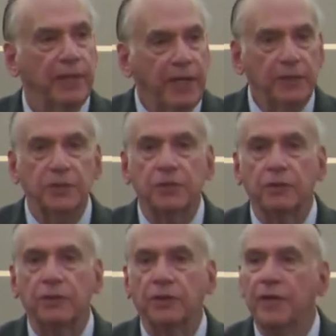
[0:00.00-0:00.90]
He
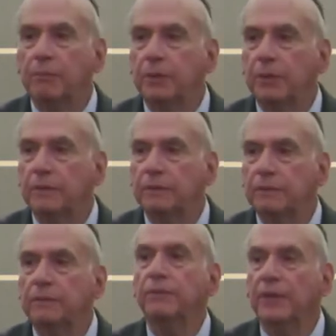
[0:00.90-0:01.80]
destroyed the temple.
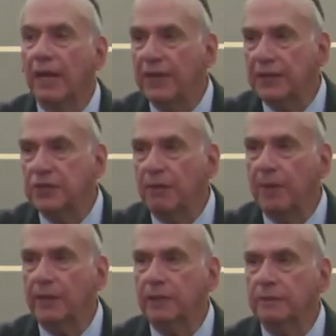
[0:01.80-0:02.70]
That's our
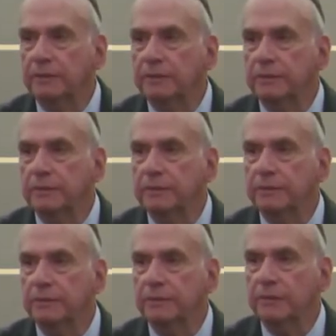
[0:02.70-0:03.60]
model.
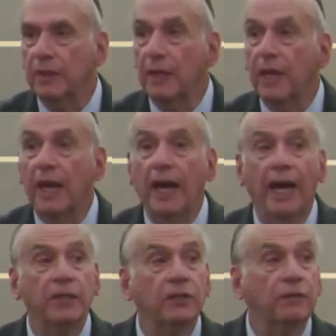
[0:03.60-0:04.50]

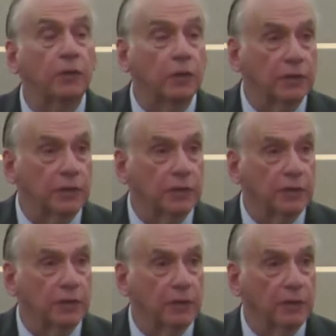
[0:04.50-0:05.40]
And of course,
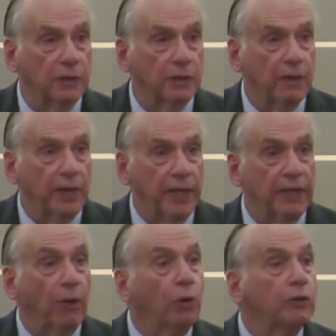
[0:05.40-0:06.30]

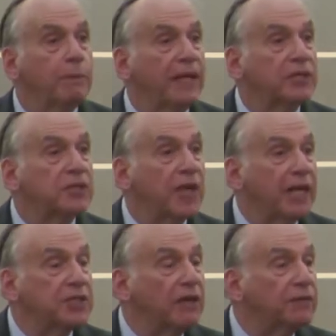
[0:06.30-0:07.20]
in old man
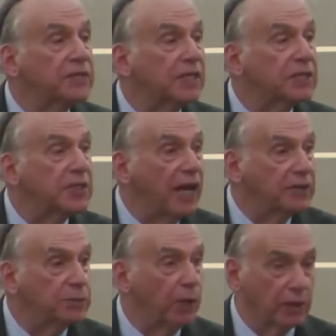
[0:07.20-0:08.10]
Assad's, Hafez
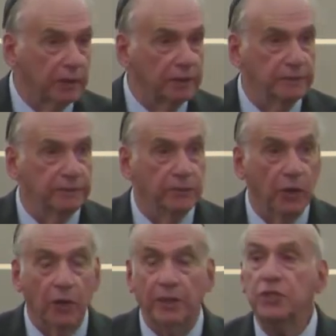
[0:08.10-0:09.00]
al-Assad's bunker,
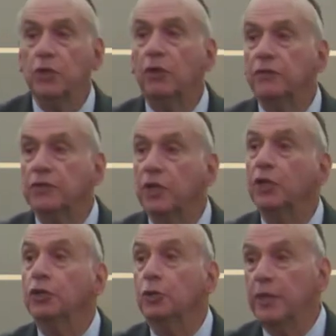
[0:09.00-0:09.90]
or in his office,
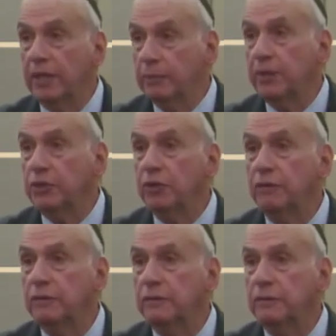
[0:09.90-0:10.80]
you know he had a picture
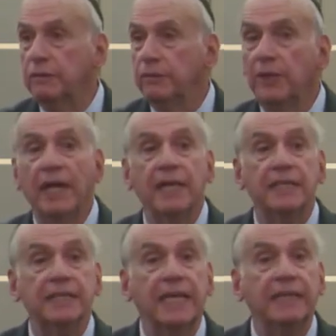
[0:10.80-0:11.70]
of?
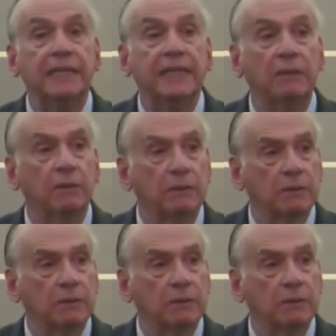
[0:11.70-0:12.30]
Saladin.